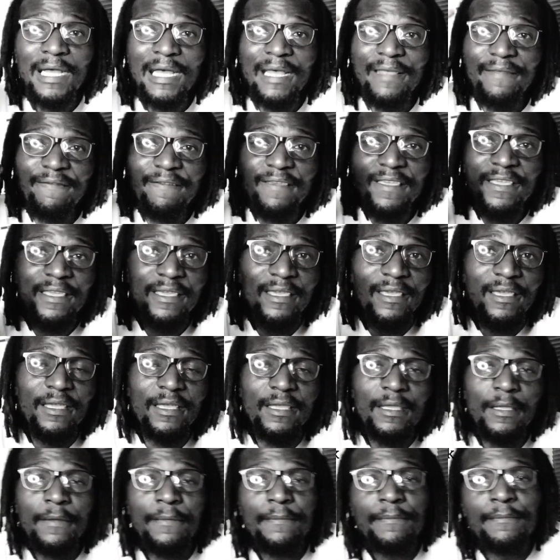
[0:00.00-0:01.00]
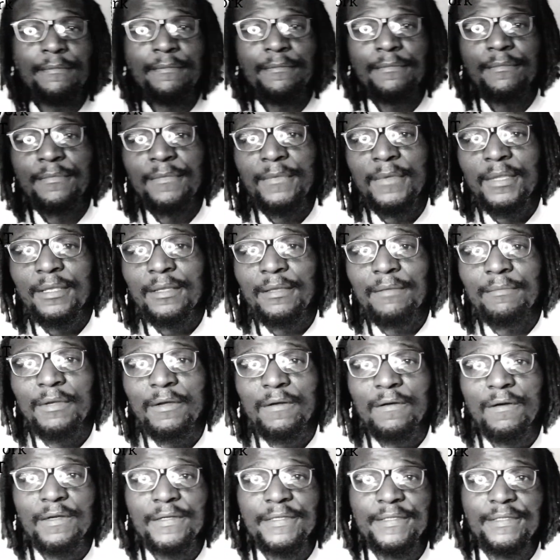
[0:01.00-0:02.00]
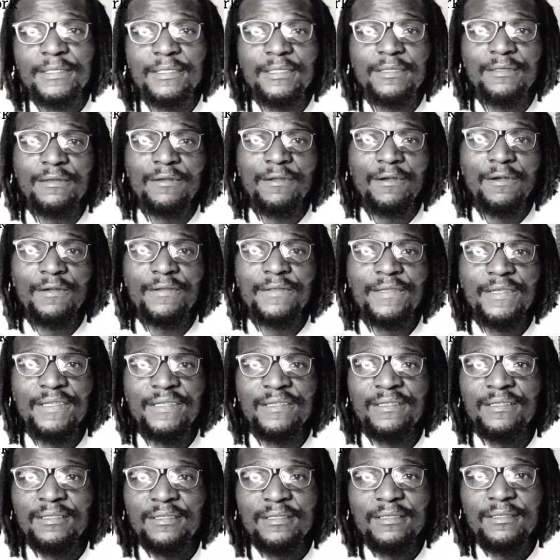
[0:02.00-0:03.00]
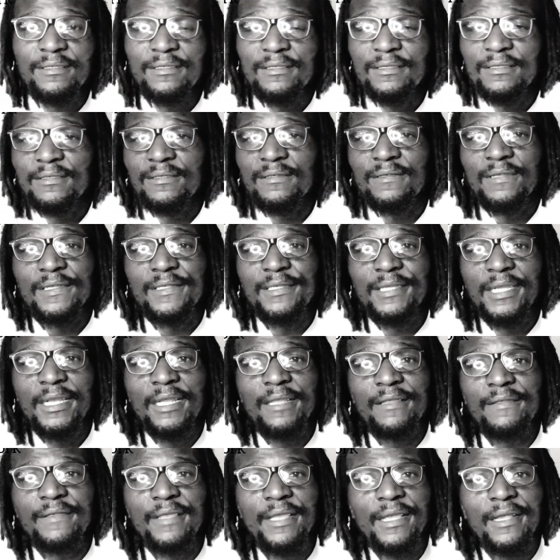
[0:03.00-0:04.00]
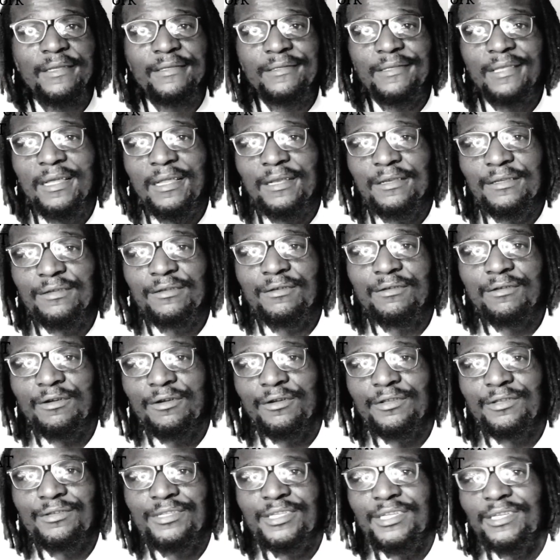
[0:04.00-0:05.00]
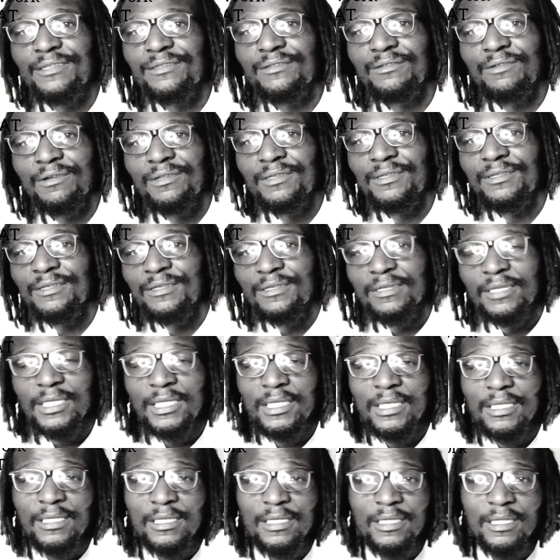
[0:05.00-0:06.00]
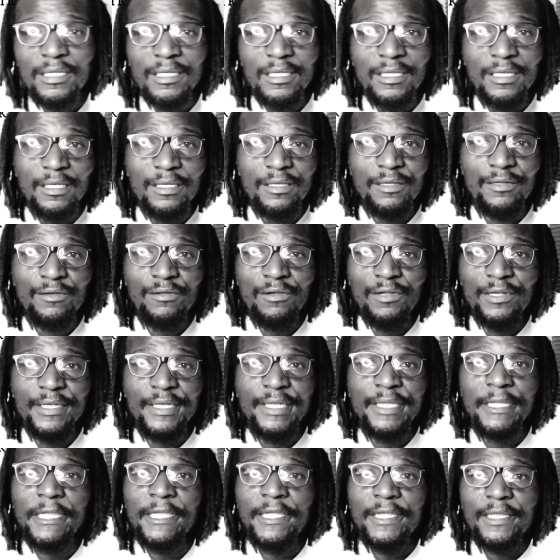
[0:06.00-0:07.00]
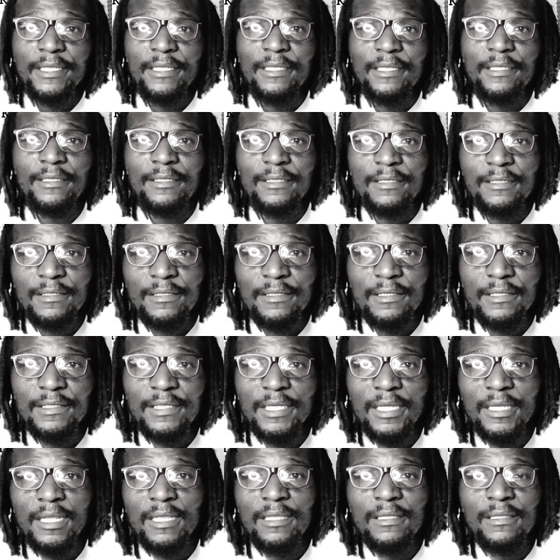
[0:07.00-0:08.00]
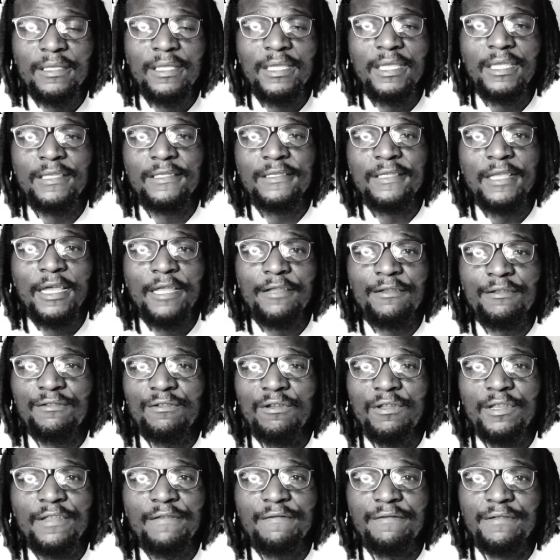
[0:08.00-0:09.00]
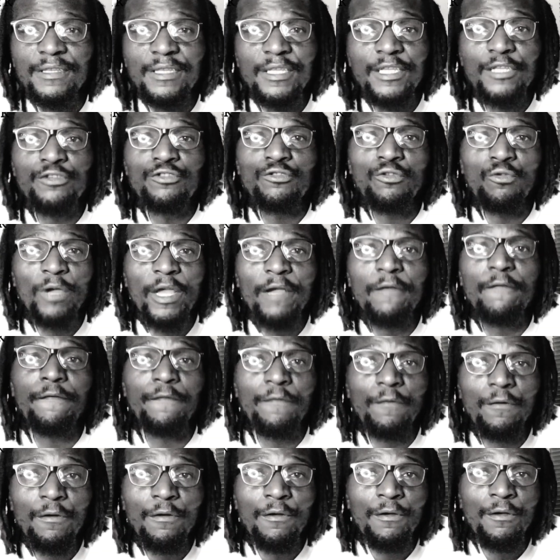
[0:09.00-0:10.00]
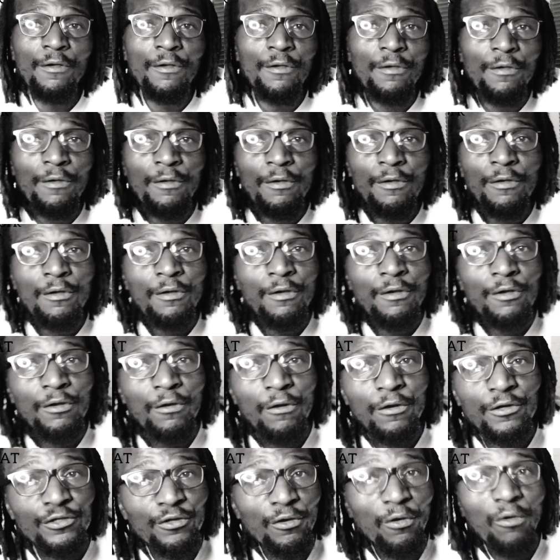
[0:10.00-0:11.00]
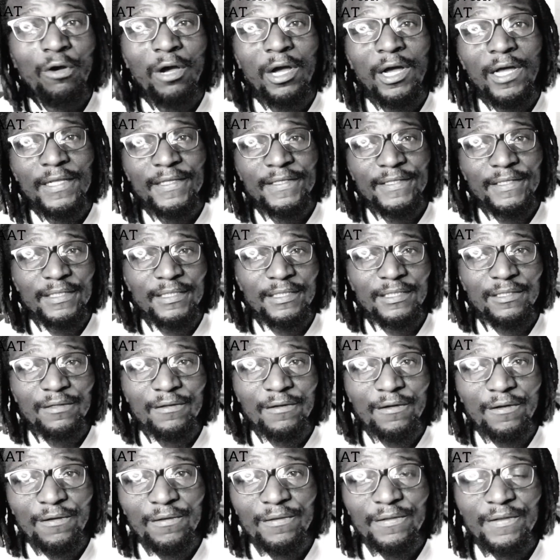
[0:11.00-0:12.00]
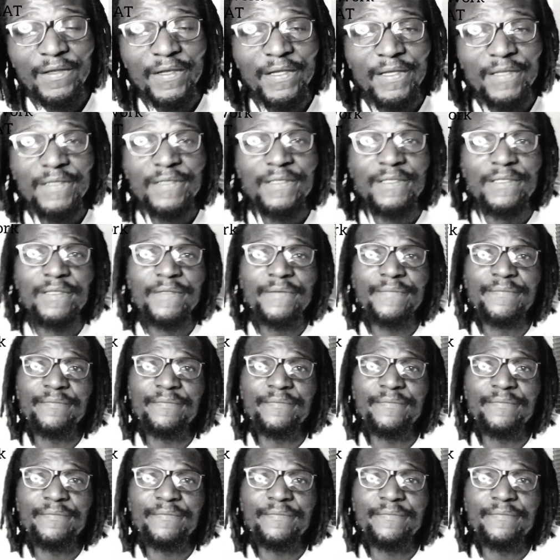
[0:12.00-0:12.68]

thinking, because you know there's certain things that you know you don't need. There's certain things that you don't even need to work for or towards. You know, there's